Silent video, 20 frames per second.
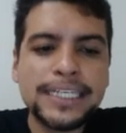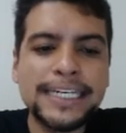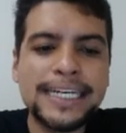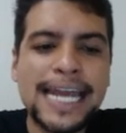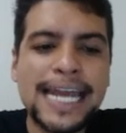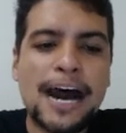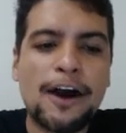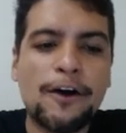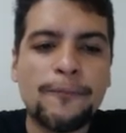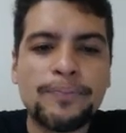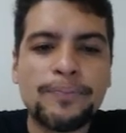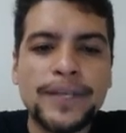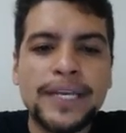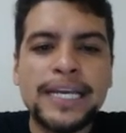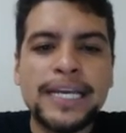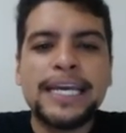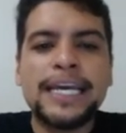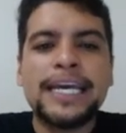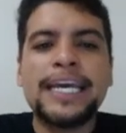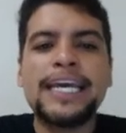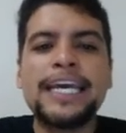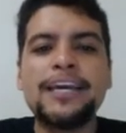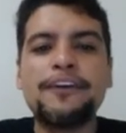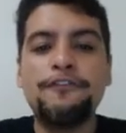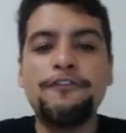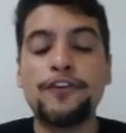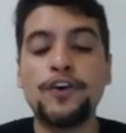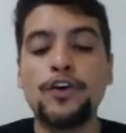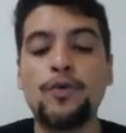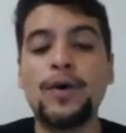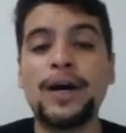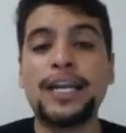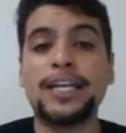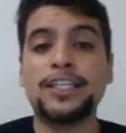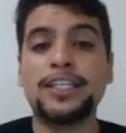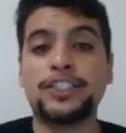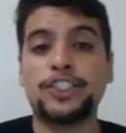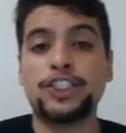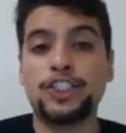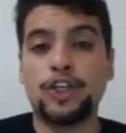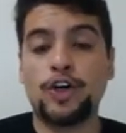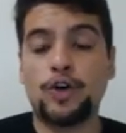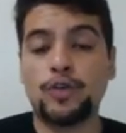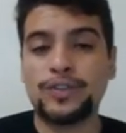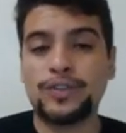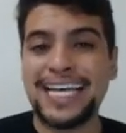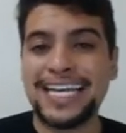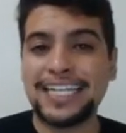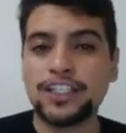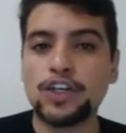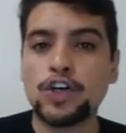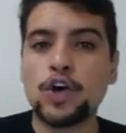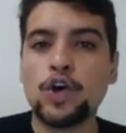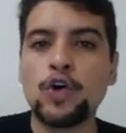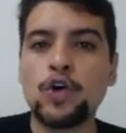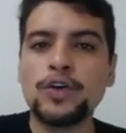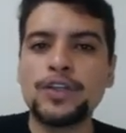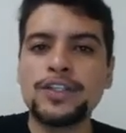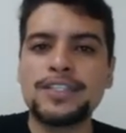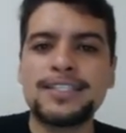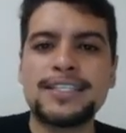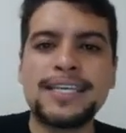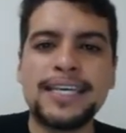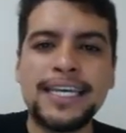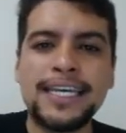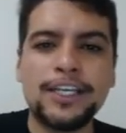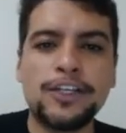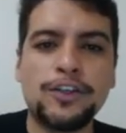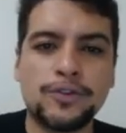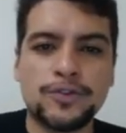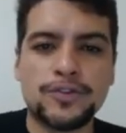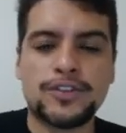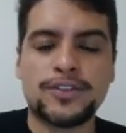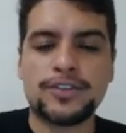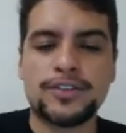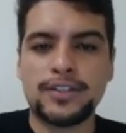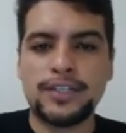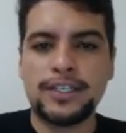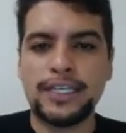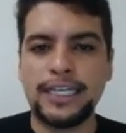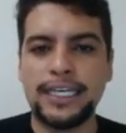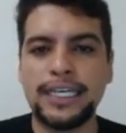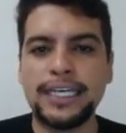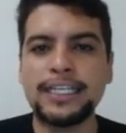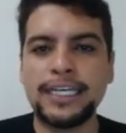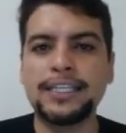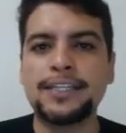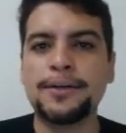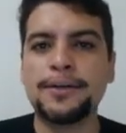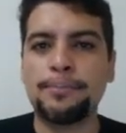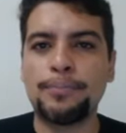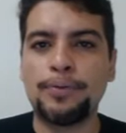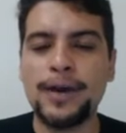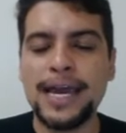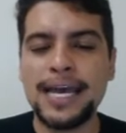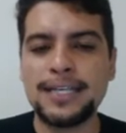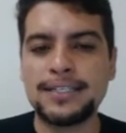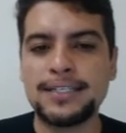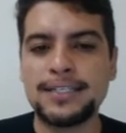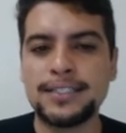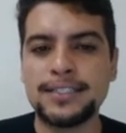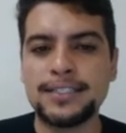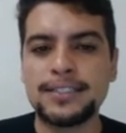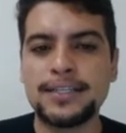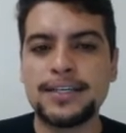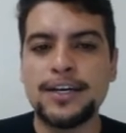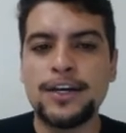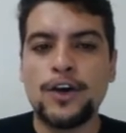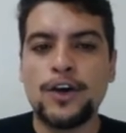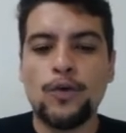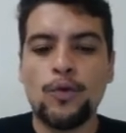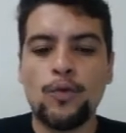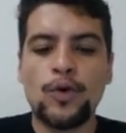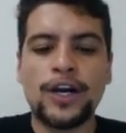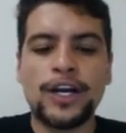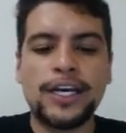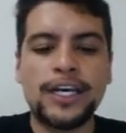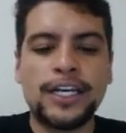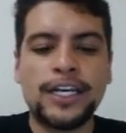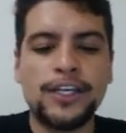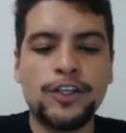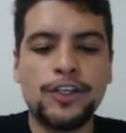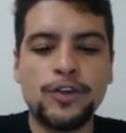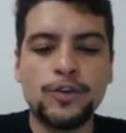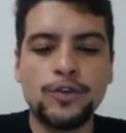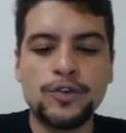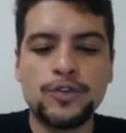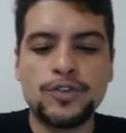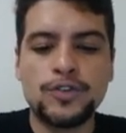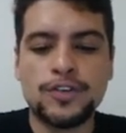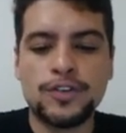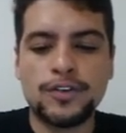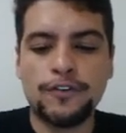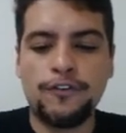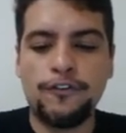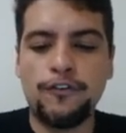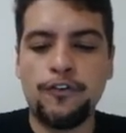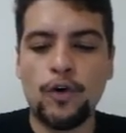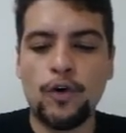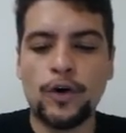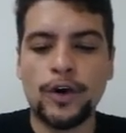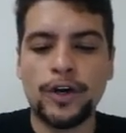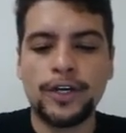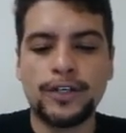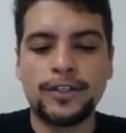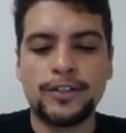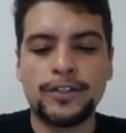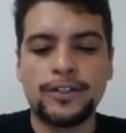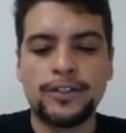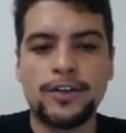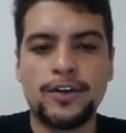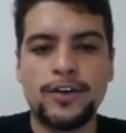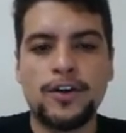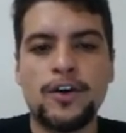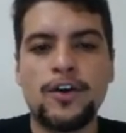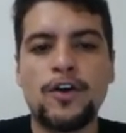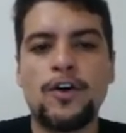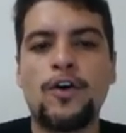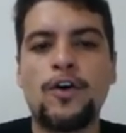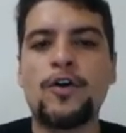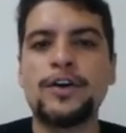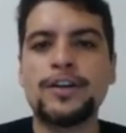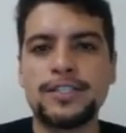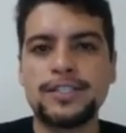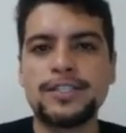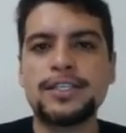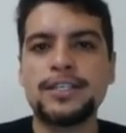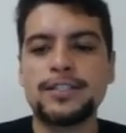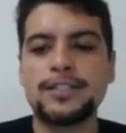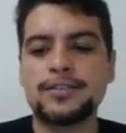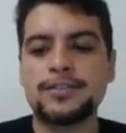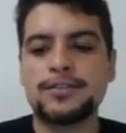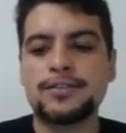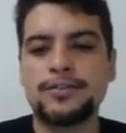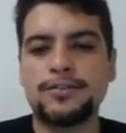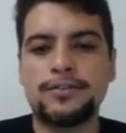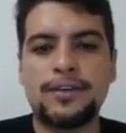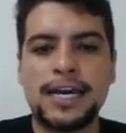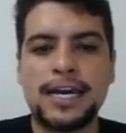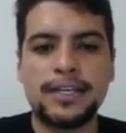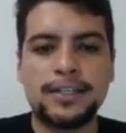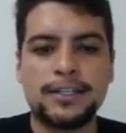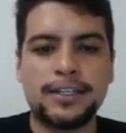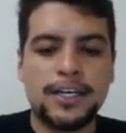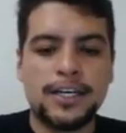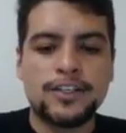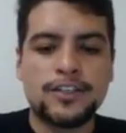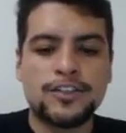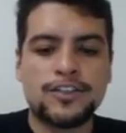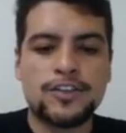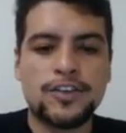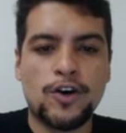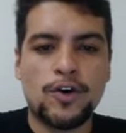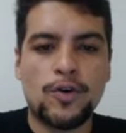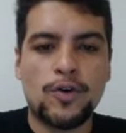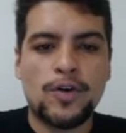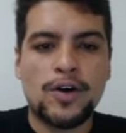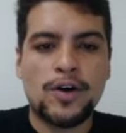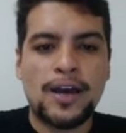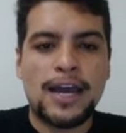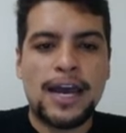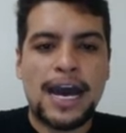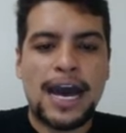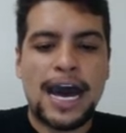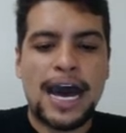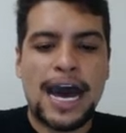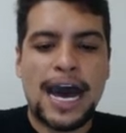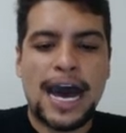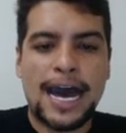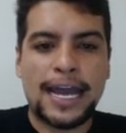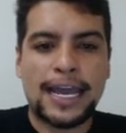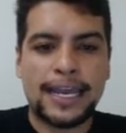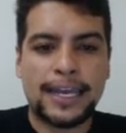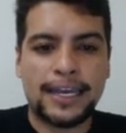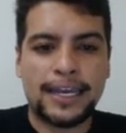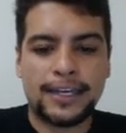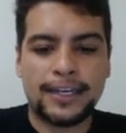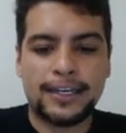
Now, if you want to show that continues in the present, we're going to use for or since, right? So, I